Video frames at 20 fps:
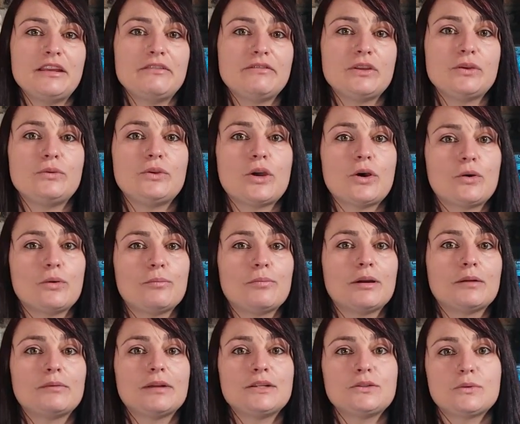of you know,
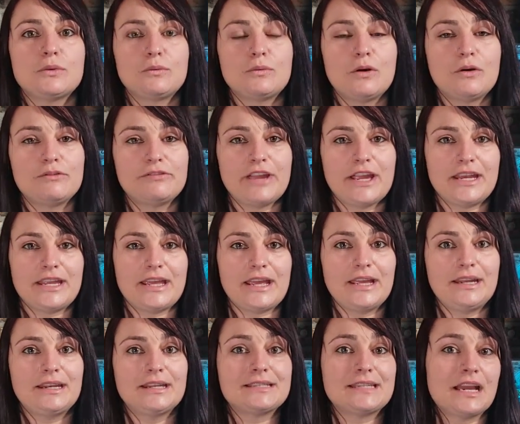but
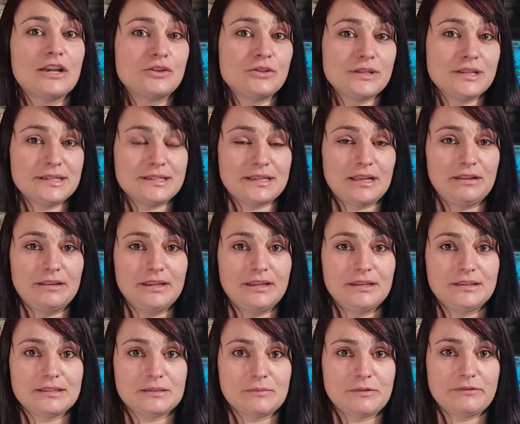RetroWolf88 is actually
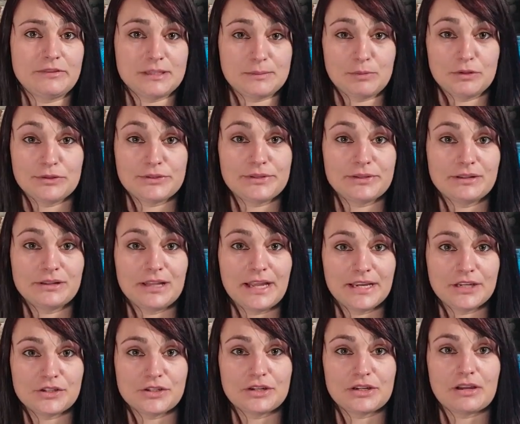selling some of his personal
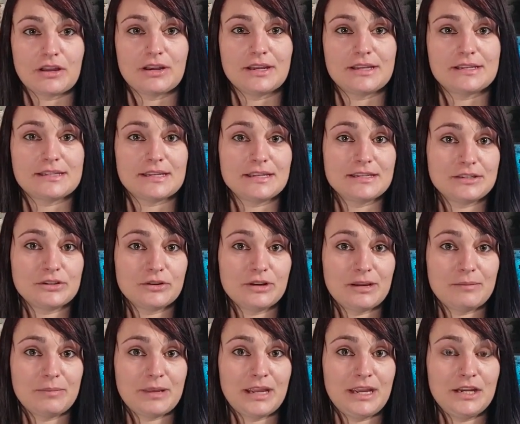collection on his
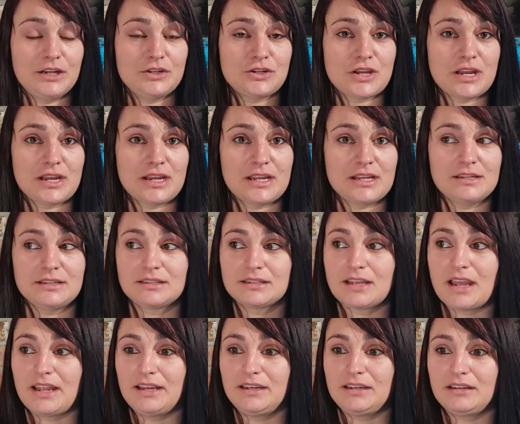Instagram page, and it's
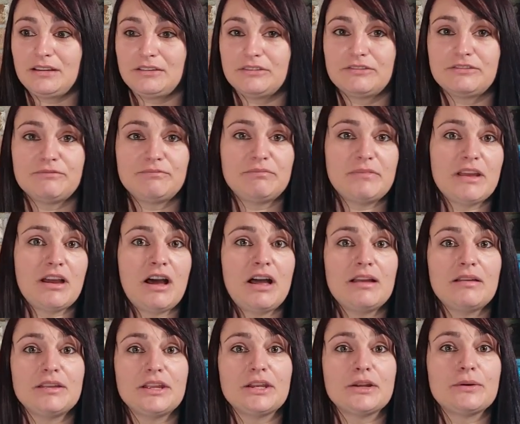kind of
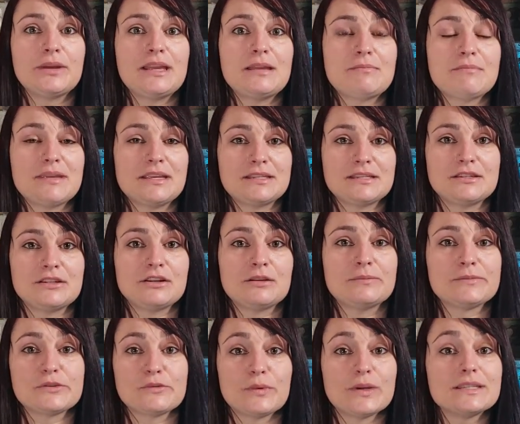hit and miss in
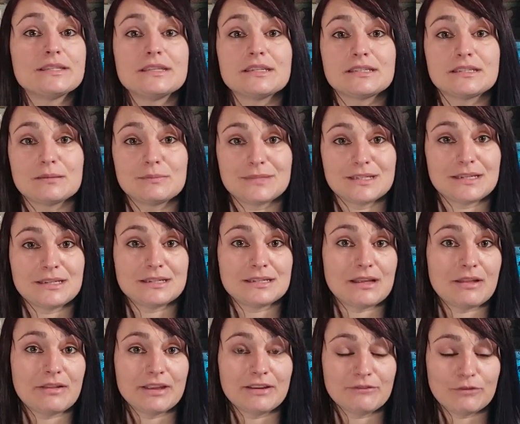terms of what systems he's
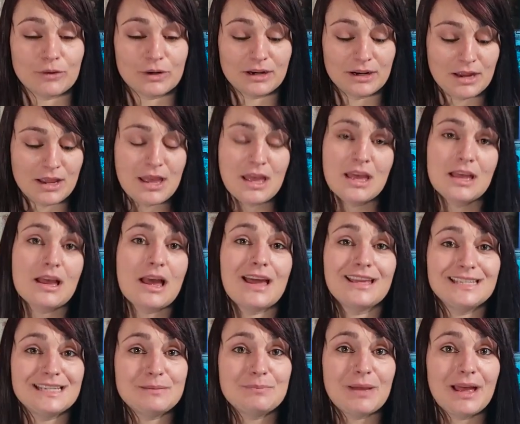selling for. I
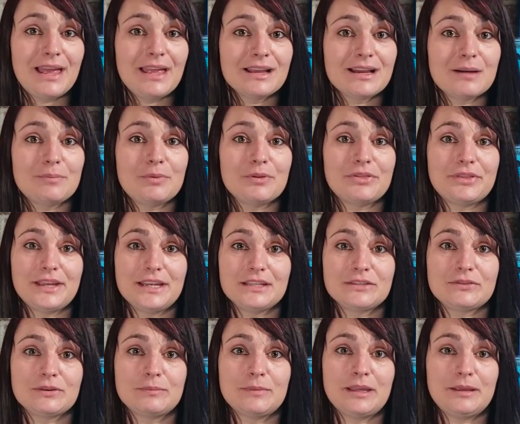did buy a couple
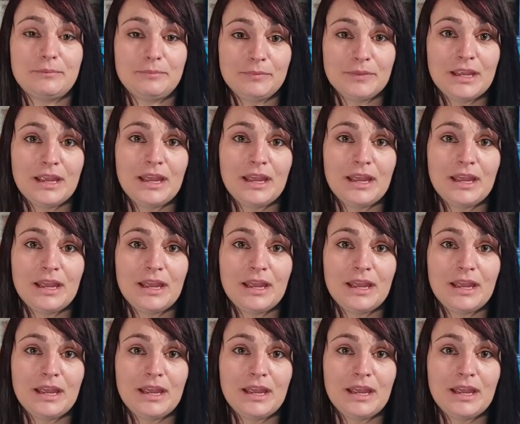things from him.